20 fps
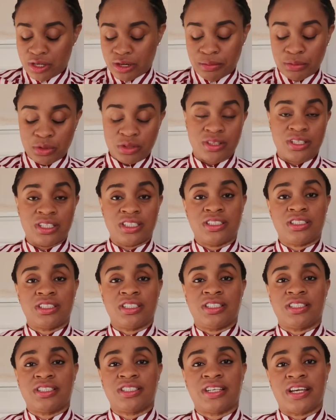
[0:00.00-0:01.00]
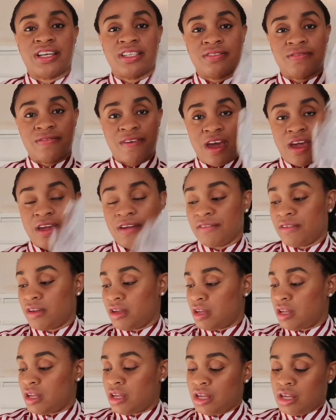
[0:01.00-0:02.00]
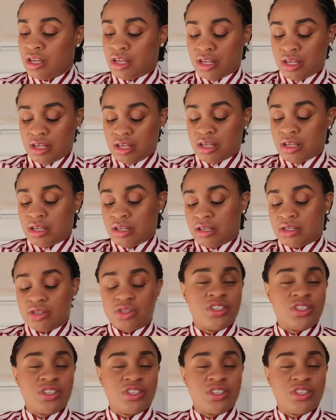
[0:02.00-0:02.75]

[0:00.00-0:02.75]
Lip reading: I bought this in a size 5.